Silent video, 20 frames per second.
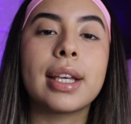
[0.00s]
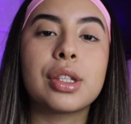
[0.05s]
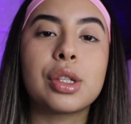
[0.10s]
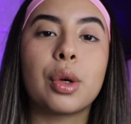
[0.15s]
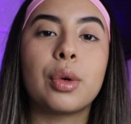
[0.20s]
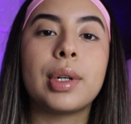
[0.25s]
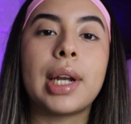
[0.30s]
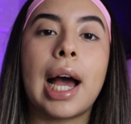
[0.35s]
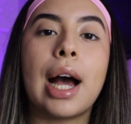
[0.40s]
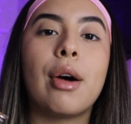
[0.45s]

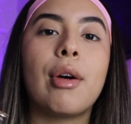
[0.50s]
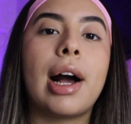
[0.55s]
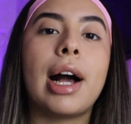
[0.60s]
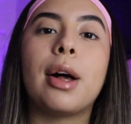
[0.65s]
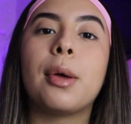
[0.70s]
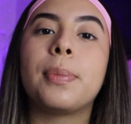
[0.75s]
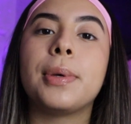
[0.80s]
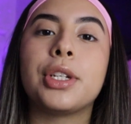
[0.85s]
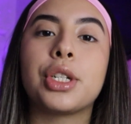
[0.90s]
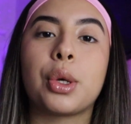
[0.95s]
so now
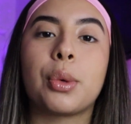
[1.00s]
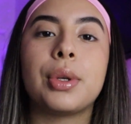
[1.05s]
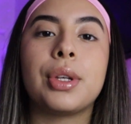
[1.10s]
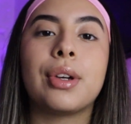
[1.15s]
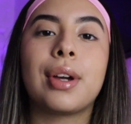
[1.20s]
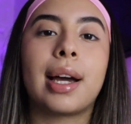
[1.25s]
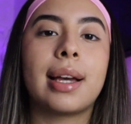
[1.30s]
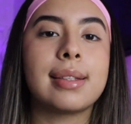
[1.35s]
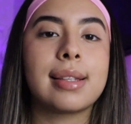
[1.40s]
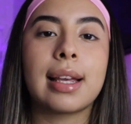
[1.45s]
I'll be showing
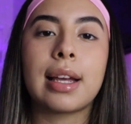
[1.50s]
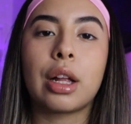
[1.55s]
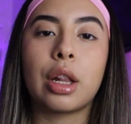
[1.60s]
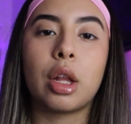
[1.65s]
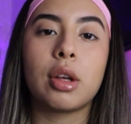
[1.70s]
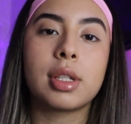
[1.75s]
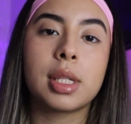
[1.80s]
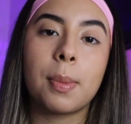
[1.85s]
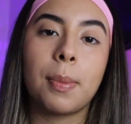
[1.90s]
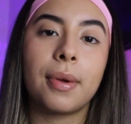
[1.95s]
you guys a
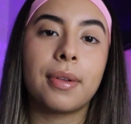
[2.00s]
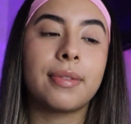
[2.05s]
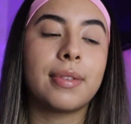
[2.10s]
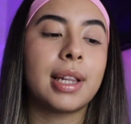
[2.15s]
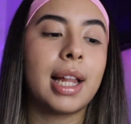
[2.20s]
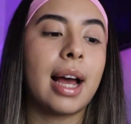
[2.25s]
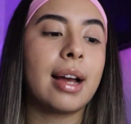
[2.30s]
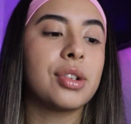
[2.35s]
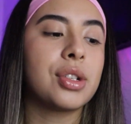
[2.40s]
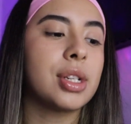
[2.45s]
close-up of the
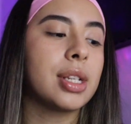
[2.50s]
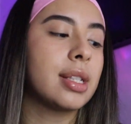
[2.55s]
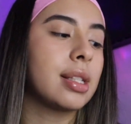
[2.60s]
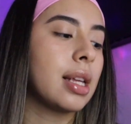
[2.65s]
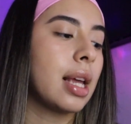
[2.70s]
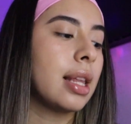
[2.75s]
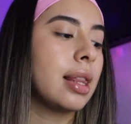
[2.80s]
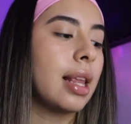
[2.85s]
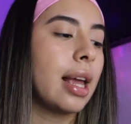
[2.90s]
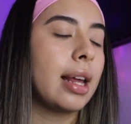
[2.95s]
lashes
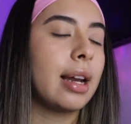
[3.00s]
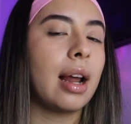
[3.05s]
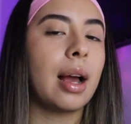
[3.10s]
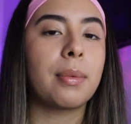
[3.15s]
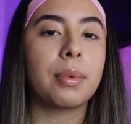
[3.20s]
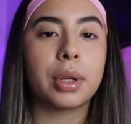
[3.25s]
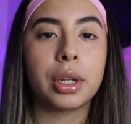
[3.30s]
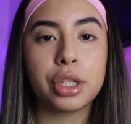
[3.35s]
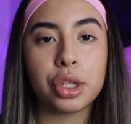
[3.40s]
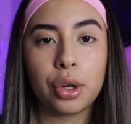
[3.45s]
and then
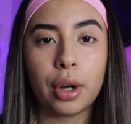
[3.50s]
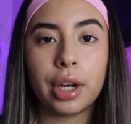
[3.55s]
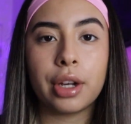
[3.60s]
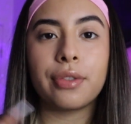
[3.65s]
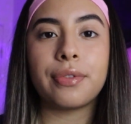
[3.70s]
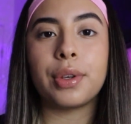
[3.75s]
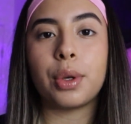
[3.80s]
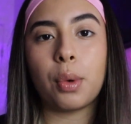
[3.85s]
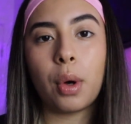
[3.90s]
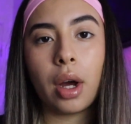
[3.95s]
I'm going to try a
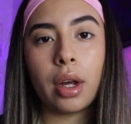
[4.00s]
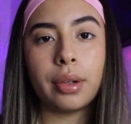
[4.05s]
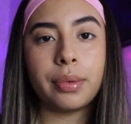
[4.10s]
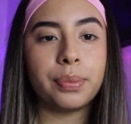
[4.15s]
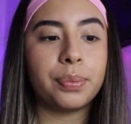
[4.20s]
few on.